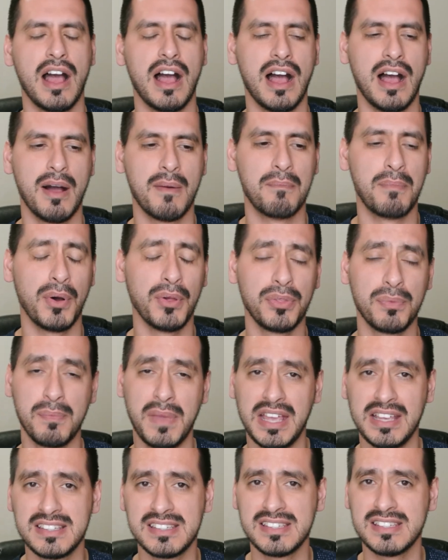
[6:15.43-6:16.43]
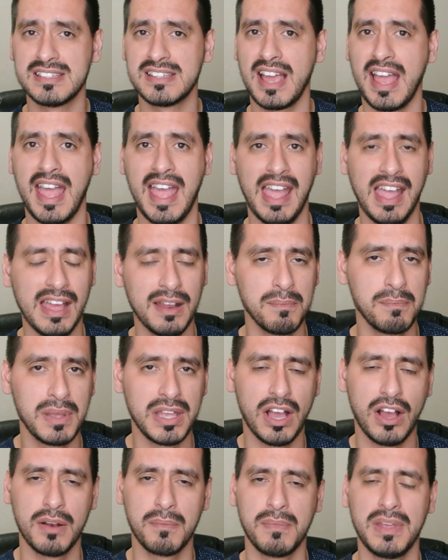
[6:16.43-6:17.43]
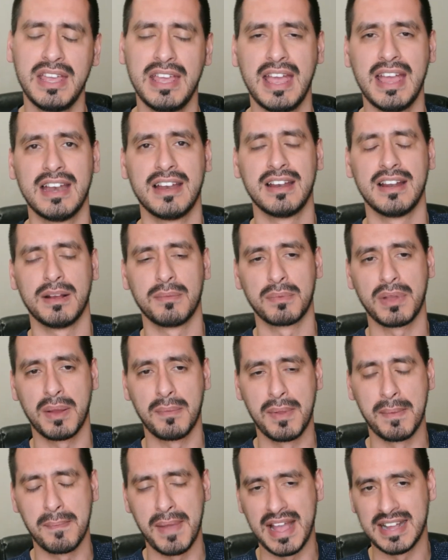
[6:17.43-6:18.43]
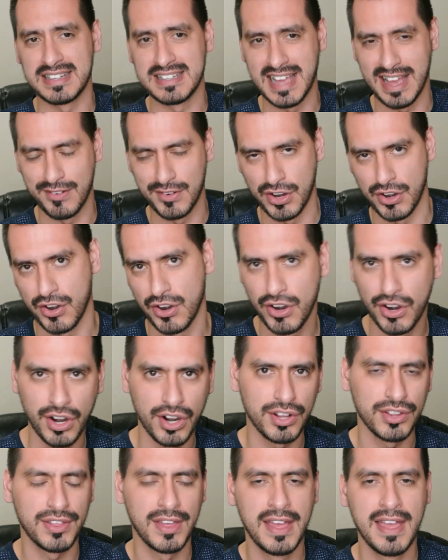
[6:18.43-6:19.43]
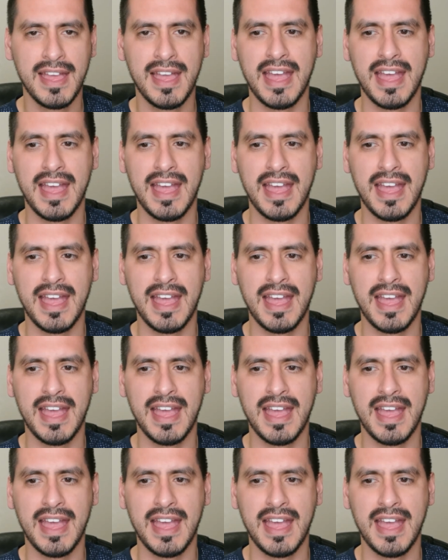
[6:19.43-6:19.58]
Uh, both Macy's and Beyond Meat ended up coming back down to earth